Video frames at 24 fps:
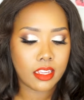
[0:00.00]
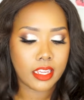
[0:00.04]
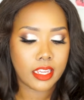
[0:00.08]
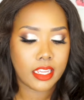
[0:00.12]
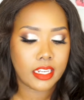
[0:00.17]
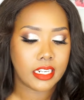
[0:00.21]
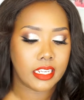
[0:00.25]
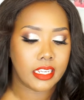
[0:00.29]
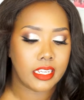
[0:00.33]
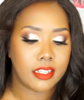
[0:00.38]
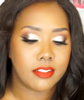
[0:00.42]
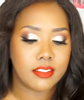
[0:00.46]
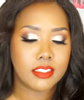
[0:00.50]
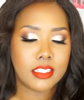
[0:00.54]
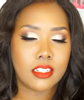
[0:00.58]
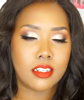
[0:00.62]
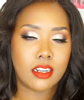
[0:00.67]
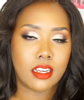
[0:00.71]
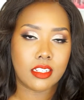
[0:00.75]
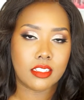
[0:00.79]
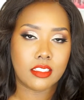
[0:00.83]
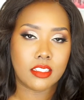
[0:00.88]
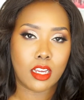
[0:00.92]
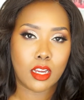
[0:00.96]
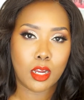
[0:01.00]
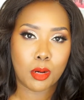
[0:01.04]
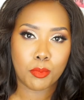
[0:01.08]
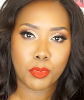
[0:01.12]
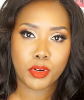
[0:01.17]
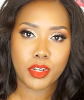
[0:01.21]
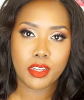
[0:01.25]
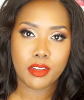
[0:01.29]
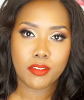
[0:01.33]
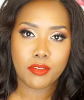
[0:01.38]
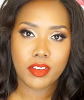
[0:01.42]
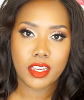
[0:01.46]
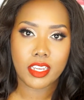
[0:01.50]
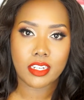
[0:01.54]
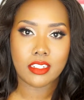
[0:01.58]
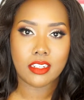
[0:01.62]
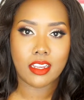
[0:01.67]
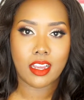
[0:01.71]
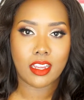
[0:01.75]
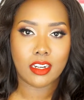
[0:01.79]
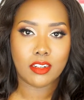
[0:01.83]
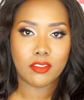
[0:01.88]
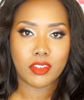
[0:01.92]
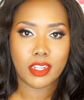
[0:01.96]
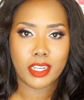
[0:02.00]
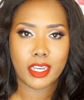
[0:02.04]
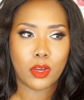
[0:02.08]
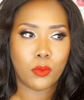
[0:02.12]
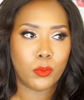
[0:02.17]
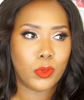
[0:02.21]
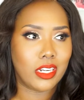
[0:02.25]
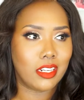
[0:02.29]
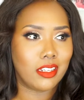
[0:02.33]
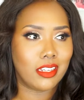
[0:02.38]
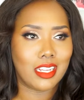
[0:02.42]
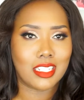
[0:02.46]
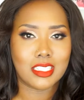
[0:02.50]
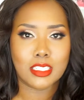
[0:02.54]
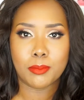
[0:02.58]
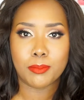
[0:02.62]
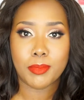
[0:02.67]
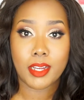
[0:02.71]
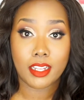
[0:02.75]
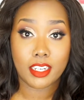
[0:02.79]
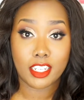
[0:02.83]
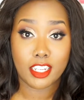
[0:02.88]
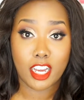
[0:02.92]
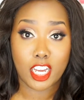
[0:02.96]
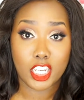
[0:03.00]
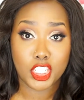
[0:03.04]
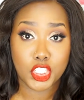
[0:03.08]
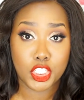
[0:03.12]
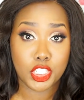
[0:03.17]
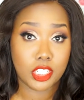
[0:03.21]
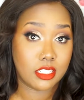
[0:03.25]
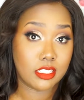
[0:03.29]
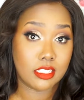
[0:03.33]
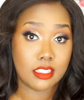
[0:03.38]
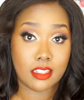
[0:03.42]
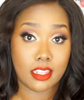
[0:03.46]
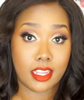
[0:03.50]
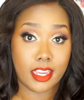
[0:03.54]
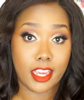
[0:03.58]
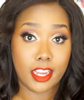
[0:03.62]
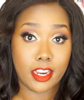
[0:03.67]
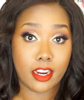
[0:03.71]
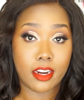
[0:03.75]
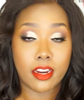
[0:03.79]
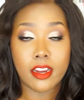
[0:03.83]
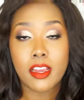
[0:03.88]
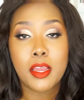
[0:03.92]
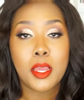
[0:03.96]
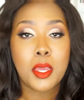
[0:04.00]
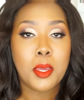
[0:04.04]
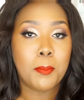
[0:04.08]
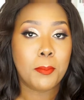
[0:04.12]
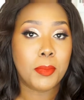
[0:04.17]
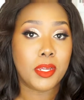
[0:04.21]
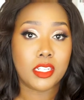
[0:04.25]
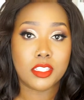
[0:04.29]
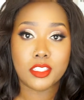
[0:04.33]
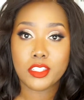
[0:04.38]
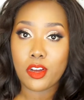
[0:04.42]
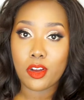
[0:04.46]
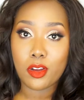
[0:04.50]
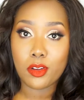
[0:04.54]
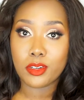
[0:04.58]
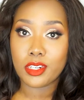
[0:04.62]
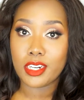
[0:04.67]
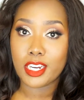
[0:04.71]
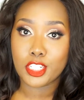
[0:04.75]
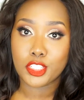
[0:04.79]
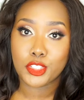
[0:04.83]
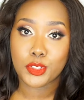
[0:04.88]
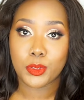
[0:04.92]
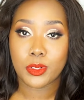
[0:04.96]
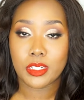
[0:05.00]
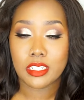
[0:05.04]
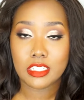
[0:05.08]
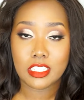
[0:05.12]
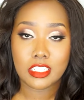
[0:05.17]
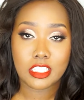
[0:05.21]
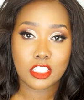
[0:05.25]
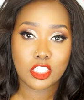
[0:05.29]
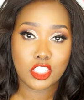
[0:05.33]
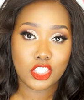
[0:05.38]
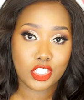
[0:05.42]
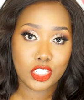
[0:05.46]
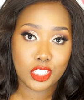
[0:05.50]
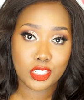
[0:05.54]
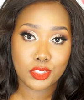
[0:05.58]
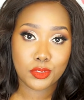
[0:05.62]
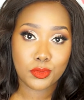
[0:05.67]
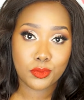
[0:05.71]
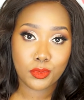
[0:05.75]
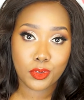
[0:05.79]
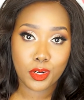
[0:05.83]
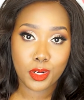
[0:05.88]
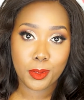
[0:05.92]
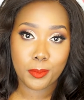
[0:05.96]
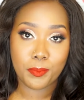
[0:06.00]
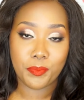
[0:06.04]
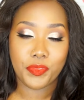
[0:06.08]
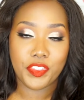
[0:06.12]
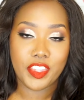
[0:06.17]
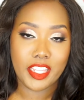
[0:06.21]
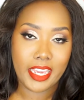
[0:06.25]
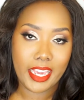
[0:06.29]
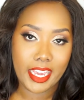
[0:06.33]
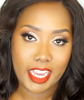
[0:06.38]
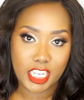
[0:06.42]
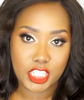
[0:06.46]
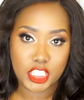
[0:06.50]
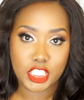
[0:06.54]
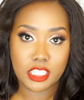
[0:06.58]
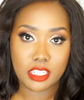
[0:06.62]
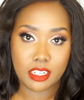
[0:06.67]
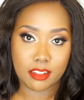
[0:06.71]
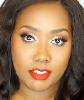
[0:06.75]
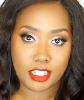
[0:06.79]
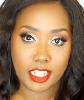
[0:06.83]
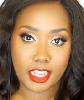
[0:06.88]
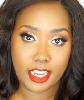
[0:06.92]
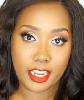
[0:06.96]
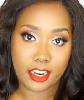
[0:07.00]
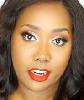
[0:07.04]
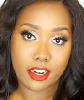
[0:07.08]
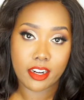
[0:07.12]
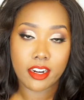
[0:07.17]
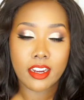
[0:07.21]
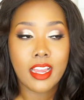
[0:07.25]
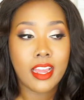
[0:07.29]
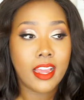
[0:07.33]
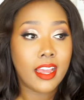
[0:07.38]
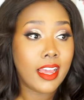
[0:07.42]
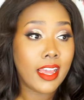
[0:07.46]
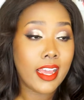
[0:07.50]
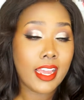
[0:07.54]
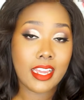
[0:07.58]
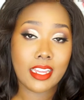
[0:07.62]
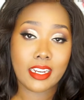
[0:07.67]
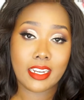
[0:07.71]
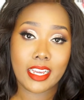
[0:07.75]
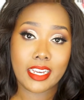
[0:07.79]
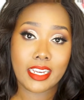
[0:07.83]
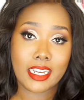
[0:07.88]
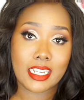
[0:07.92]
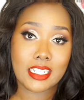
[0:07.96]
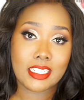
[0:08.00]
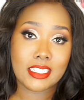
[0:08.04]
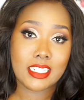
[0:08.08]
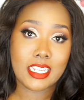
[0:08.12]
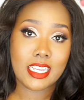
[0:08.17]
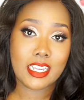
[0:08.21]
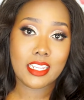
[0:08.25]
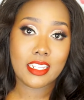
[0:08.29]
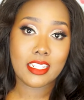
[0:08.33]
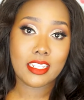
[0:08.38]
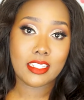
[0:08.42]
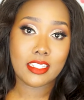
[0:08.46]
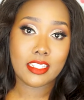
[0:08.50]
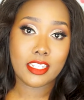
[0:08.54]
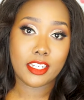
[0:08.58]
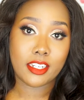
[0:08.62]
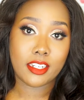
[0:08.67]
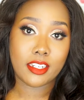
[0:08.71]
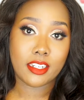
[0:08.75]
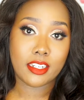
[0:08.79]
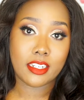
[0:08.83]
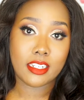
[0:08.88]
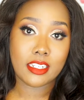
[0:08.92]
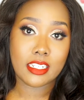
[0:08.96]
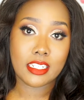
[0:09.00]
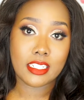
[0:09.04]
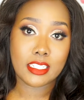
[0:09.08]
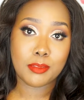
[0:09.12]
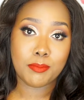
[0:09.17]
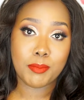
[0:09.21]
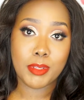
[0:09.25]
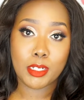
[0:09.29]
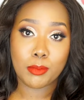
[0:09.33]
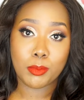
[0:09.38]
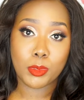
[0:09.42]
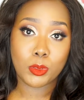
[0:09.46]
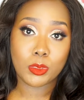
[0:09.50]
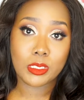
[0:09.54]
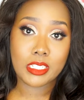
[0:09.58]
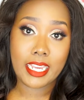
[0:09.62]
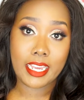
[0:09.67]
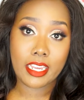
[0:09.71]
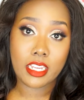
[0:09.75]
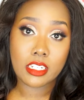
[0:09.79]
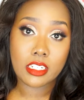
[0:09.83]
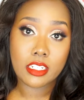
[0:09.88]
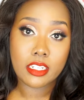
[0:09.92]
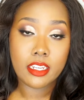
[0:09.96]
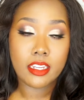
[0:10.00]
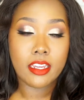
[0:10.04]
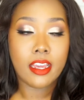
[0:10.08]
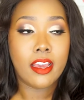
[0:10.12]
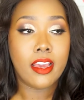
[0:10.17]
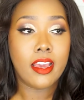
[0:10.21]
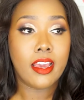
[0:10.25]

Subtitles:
And it gives a nice ombre effect, kind of like I went and got some balayage done to the hair, but it's all natural, and this is just from the aging of the hair. And like I said, there is minimal tangling.